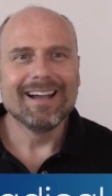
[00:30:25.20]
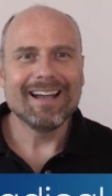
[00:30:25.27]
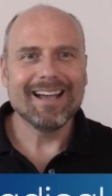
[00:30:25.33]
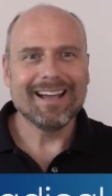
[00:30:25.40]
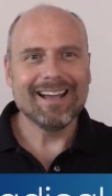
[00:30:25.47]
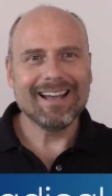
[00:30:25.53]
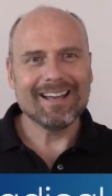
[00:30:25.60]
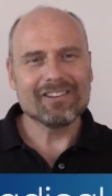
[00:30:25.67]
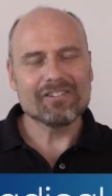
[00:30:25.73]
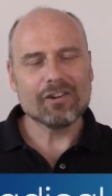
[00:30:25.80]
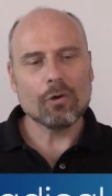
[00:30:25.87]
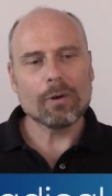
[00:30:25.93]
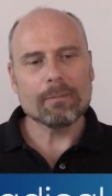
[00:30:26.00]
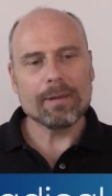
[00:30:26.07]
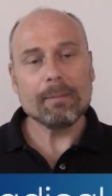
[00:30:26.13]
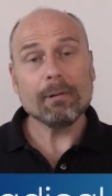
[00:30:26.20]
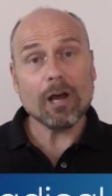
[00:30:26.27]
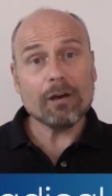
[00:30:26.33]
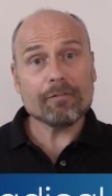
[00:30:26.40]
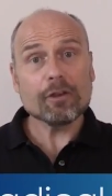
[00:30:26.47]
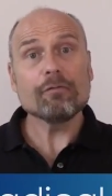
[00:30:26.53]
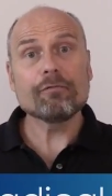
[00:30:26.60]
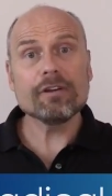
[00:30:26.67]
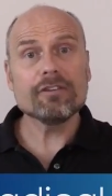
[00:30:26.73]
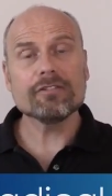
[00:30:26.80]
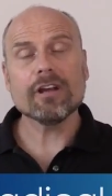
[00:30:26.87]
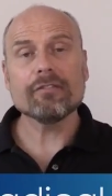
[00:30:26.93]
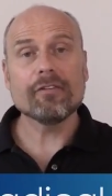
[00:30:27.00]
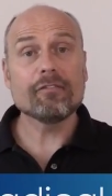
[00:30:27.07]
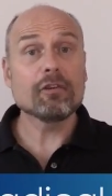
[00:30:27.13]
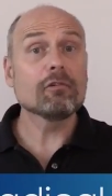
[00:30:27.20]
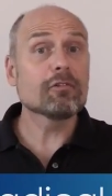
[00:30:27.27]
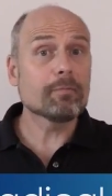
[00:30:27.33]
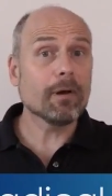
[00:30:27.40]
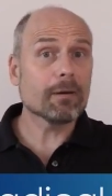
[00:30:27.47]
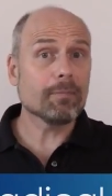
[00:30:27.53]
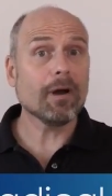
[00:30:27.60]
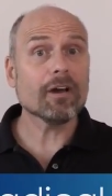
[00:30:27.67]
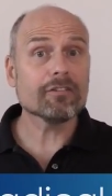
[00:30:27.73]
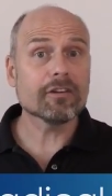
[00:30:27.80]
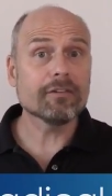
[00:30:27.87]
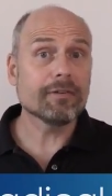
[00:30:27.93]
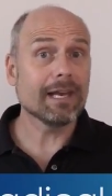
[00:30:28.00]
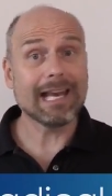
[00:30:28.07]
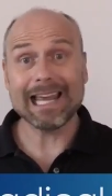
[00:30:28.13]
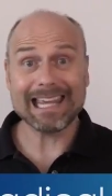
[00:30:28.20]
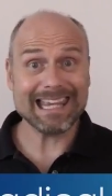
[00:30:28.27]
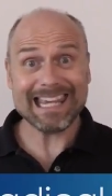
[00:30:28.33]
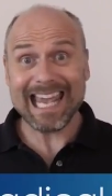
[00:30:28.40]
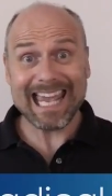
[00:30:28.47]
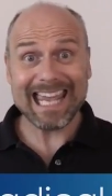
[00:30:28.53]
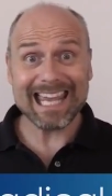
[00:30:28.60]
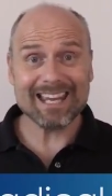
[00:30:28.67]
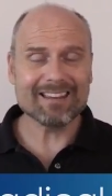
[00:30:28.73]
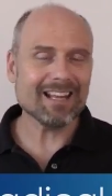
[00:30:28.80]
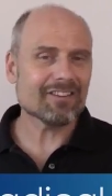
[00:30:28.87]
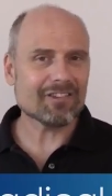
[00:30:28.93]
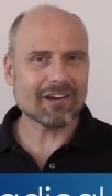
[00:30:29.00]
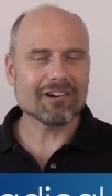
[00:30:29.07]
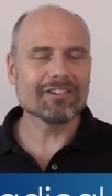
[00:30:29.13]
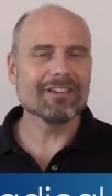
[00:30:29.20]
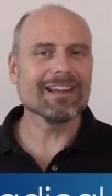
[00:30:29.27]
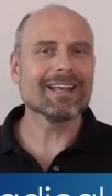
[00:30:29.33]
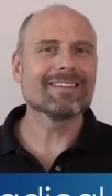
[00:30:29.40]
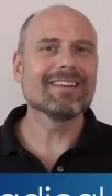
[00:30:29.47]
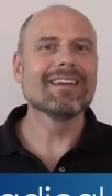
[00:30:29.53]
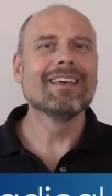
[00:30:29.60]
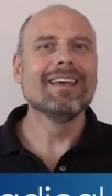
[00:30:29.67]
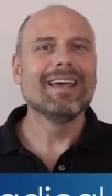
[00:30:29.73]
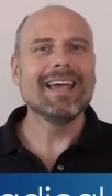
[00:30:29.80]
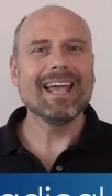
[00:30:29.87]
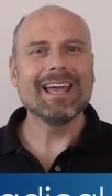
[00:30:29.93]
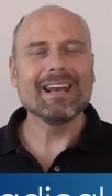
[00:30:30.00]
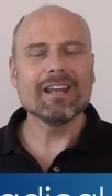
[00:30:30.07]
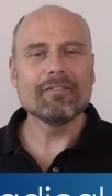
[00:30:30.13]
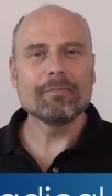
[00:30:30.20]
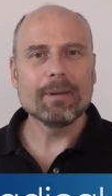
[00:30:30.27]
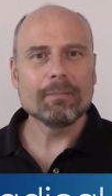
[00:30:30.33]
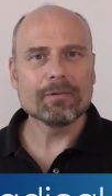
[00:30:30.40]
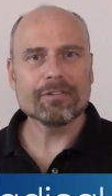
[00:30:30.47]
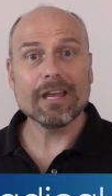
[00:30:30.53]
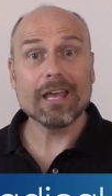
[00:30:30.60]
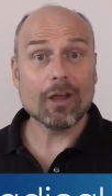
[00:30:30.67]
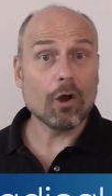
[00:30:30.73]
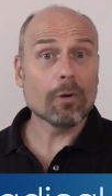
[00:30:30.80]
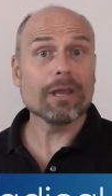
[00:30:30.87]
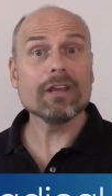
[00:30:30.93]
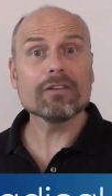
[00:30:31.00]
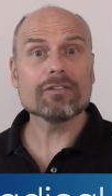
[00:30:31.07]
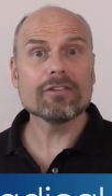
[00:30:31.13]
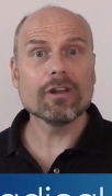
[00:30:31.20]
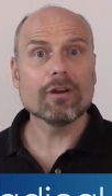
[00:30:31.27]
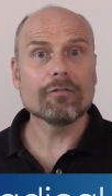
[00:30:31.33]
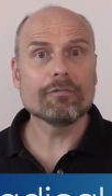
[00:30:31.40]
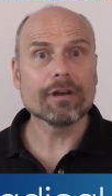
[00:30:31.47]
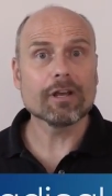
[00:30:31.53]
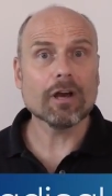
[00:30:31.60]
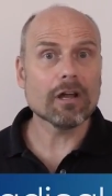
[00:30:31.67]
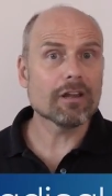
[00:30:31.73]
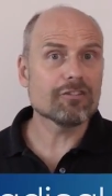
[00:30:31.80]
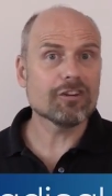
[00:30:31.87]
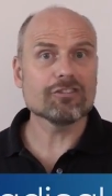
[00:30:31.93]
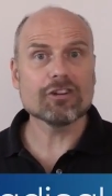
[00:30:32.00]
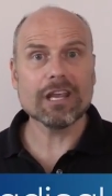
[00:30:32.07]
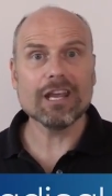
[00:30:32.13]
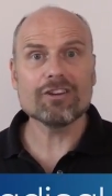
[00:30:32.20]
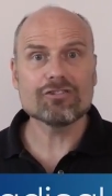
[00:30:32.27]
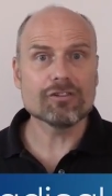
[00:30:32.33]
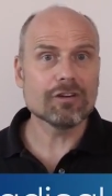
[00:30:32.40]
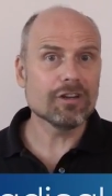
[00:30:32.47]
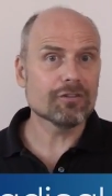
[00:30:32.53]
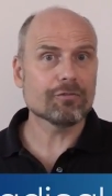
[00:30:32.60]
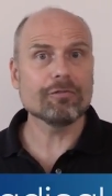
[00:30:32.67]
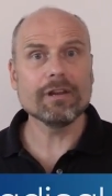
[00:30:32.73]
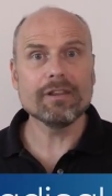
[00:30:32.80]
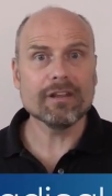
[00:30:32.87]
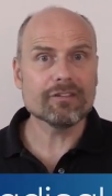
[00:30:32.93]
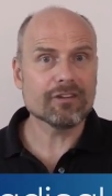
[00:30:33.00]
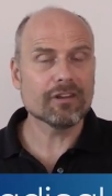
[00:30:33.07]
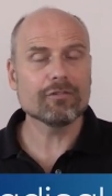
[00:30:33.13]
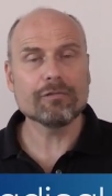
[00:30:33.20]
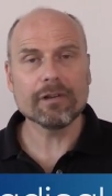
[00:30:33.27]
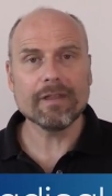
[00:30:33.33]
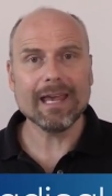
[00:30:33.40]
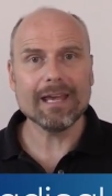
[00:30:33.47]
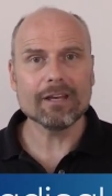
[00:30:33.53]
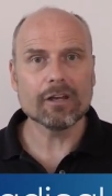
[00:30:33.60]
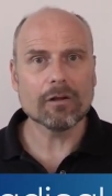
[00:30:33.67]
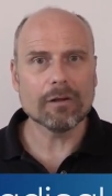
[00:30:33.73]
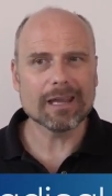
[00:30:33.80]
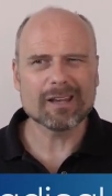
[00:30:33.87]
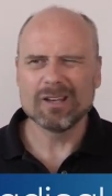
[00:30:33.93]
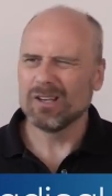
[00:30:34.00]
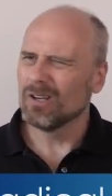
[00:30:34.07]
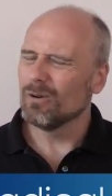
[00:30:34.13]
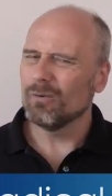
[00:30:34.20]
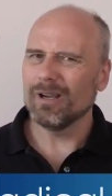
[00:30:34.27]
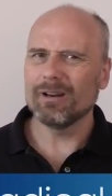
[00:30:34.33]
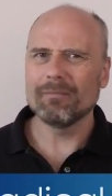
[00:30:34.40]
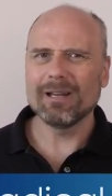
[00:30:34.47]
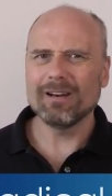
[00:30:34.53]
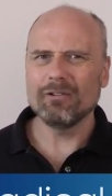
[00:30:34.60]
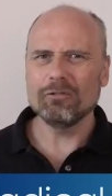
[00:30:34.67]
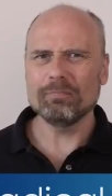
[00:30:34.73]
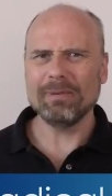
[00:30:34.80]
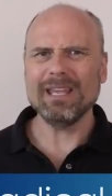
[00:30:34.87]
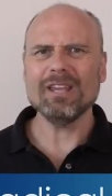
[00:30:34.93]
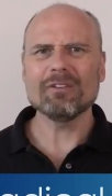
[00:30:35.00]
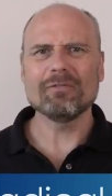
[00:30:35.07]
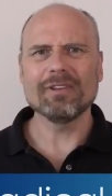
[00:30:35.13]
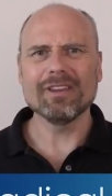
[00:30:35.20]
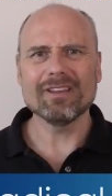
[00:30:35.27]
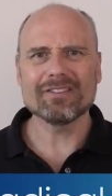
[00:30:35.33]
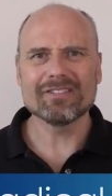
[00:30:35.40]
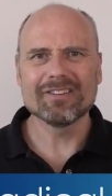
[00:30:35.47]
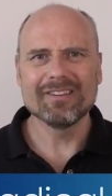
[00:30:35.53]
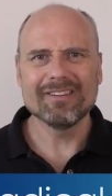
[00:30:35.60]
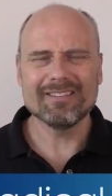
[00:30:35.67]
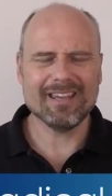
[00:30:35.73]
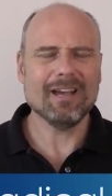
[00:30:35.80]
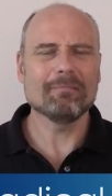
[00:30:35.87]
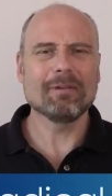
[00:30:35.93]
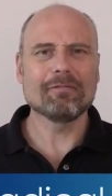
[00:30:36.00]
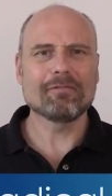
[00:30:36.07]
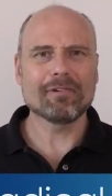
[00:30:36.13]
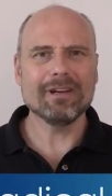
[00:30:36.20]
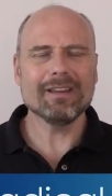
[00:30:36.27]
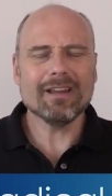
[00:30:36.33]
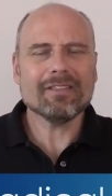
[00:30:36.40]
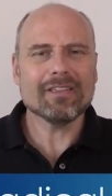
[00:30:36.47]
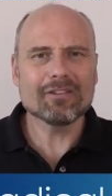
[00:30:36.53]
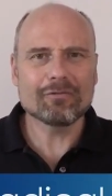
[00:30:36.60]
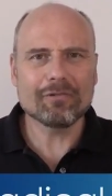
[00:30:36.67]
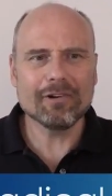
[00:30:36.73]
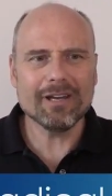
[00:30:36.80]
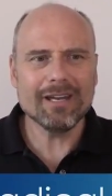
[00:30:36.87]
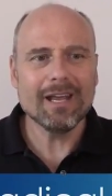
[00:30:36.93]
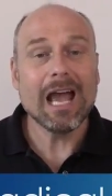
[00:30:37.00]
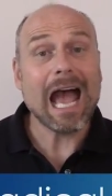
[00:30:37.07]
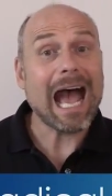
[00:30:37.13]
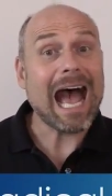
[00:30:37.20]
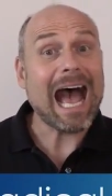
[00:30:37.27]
And so when people offer you free stuff, if you respond positively like, yay, that's R-selected. And if people say, oh, here's, free college education, here's free this, here's free that, and you go like, wait a minute, who's paying for this? This can't be free, nothing's free.